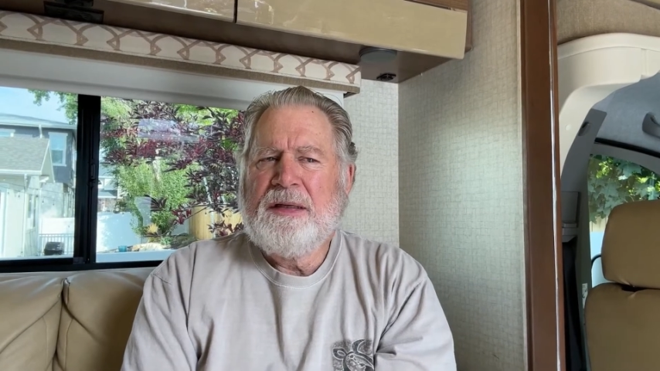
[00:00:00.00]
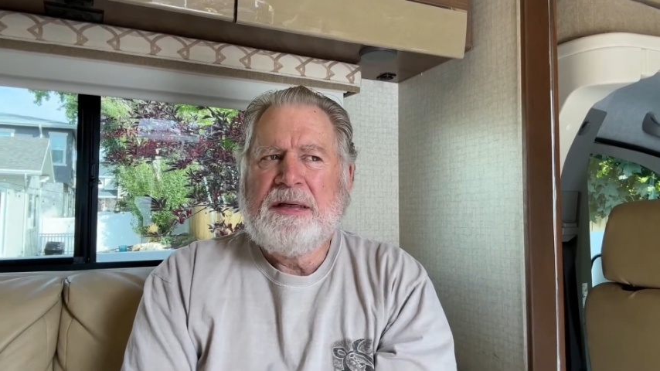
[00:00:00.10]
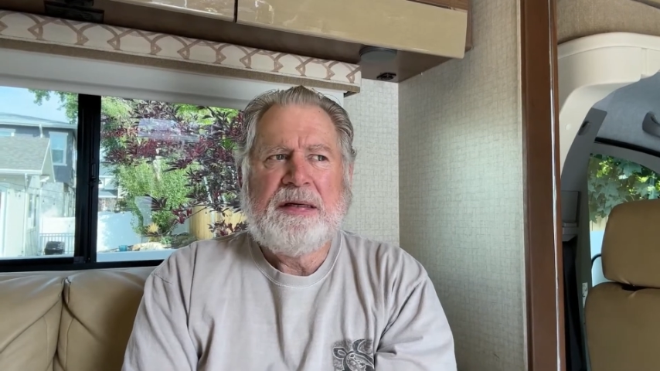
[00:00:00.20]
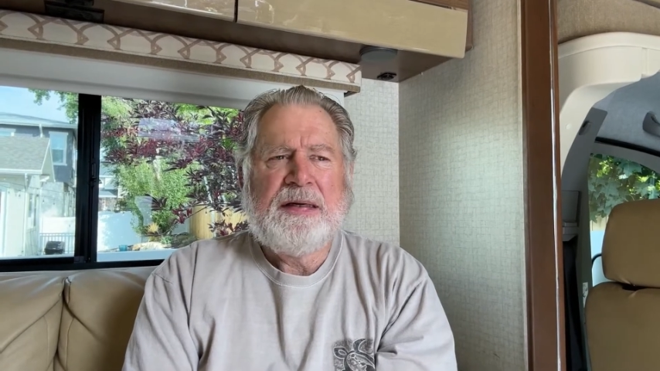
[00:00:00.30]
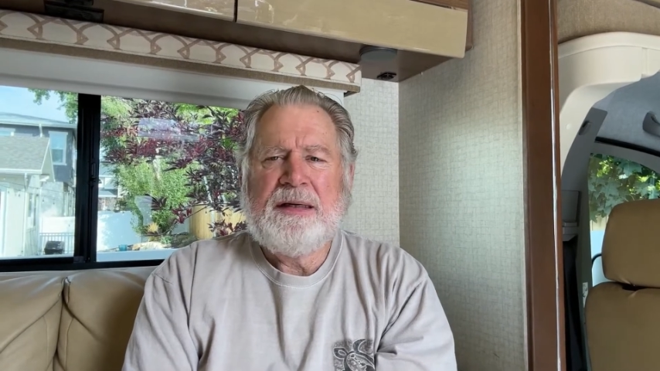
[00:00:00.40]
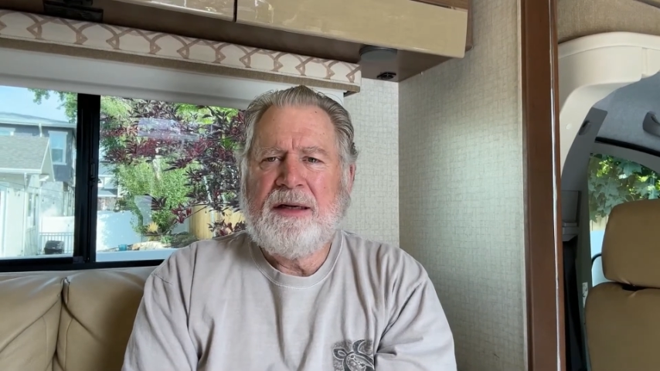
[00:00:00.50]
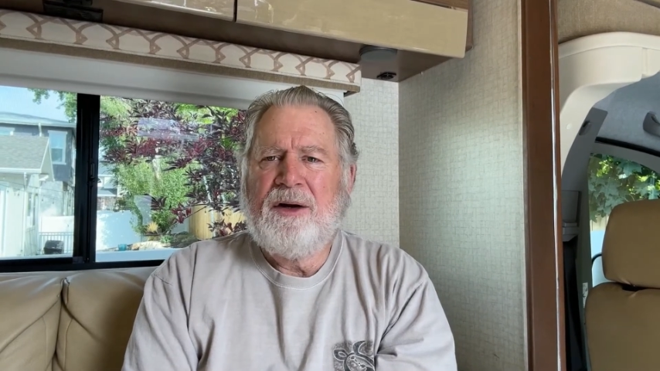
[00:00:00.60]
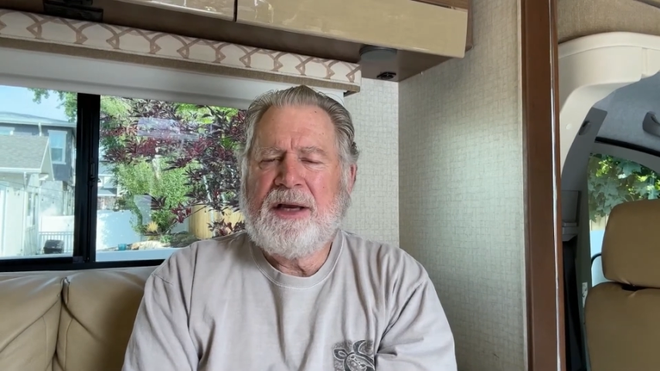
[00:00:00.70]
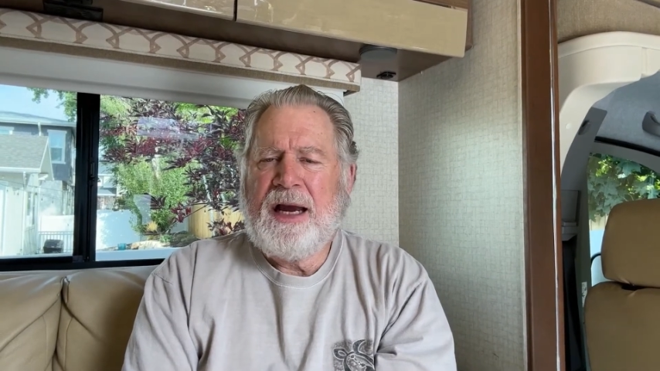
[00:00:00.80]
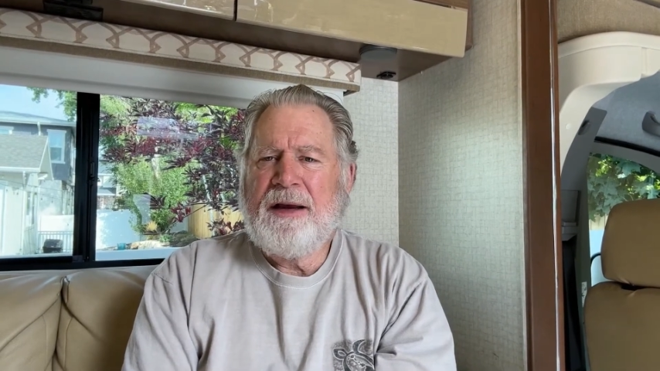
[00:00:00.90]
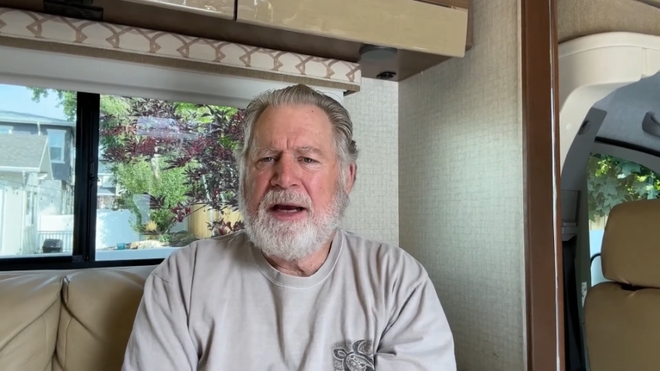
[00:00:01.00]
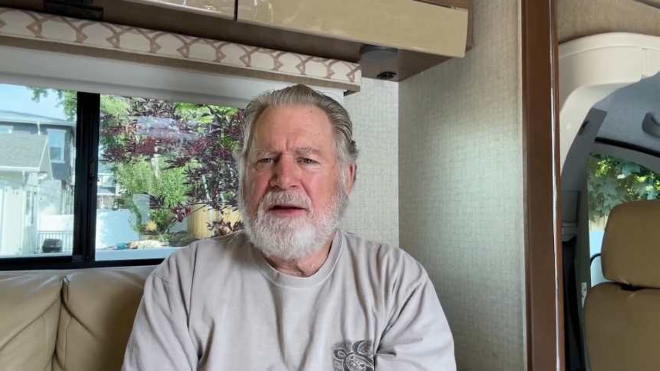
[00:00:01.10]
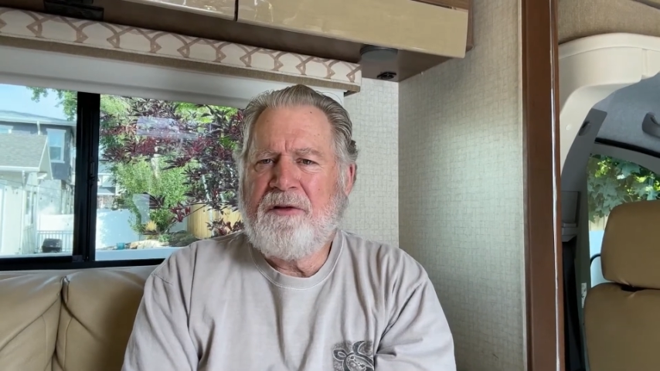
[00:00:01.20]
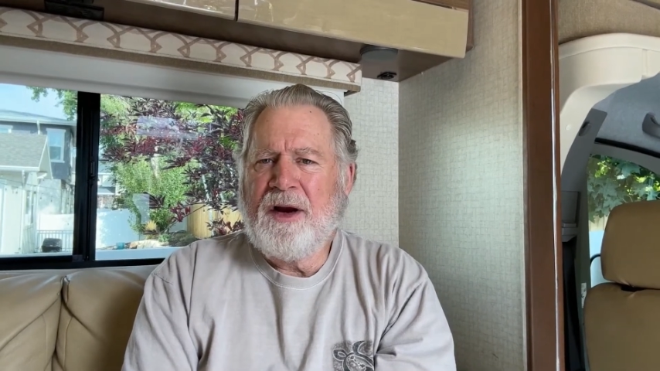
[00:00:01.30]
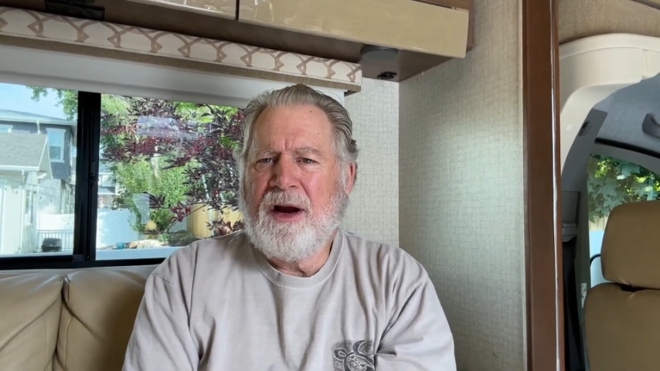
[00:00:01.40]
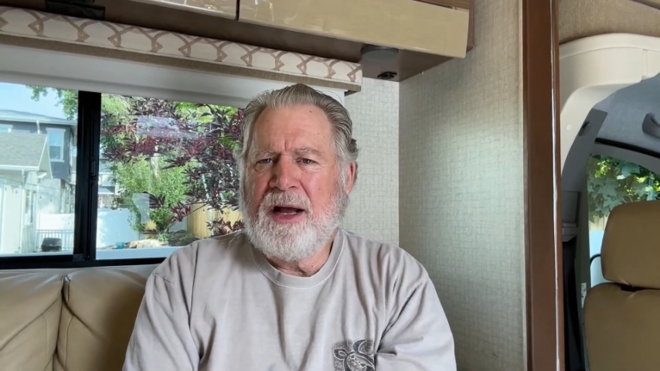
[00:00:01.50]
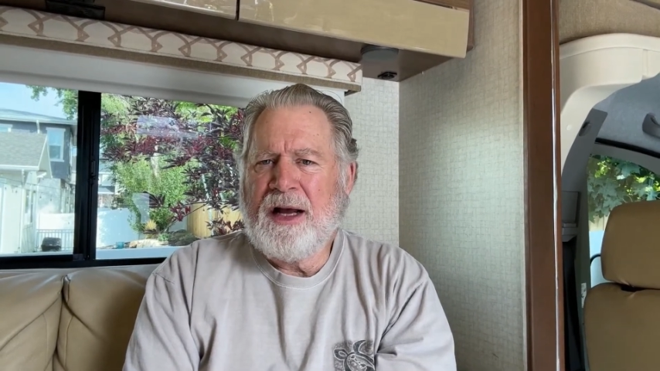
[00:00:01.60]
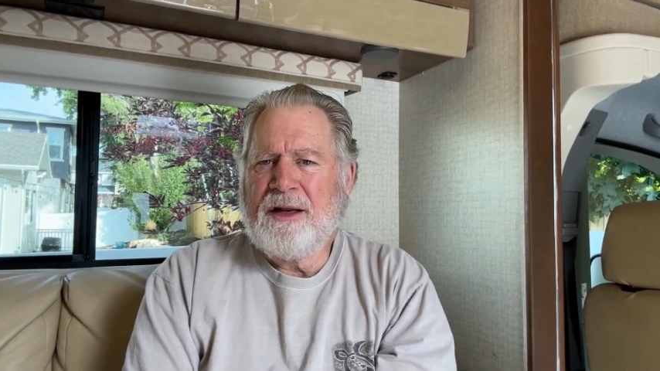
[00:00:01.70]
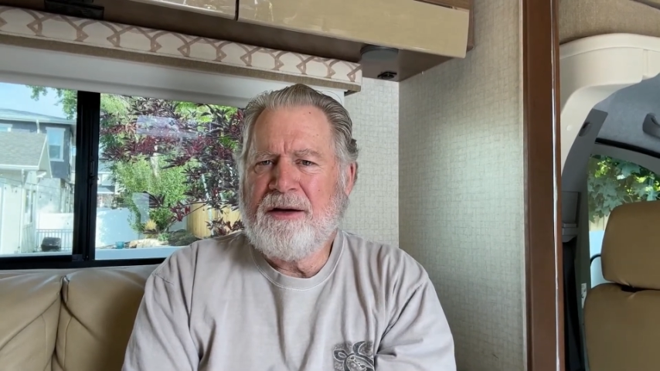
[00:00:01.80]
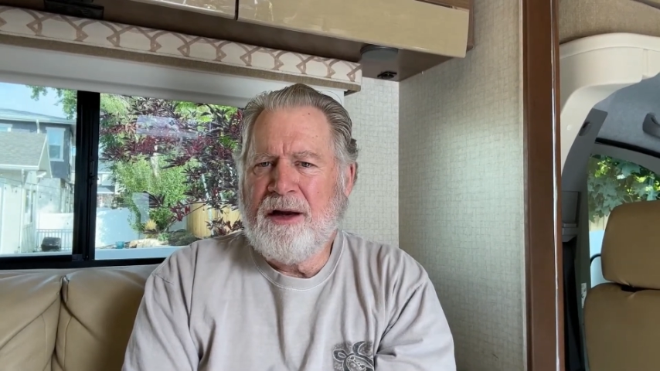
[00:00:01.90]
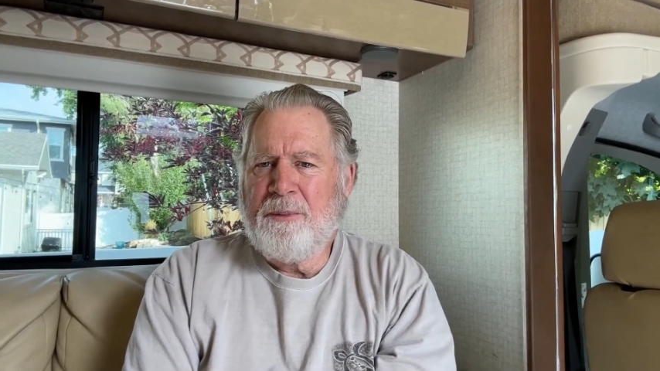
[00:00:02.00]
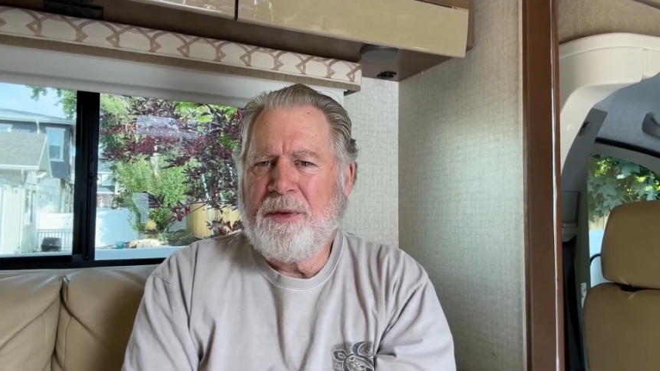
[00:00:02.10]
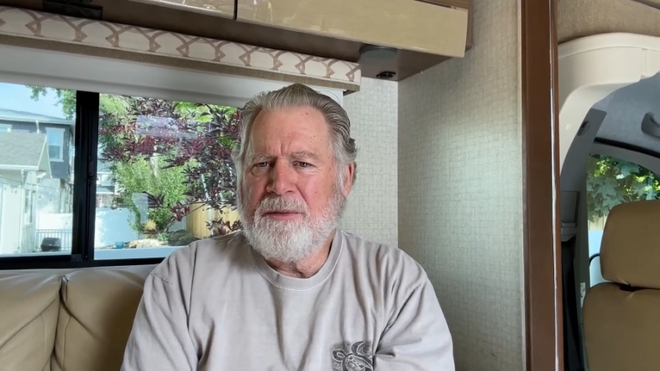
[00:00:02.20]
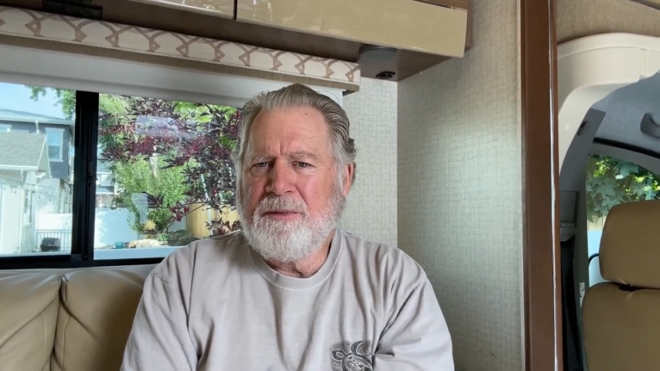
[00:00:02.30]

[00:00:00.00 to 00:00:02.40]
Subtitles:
I got to figure out how to dump it.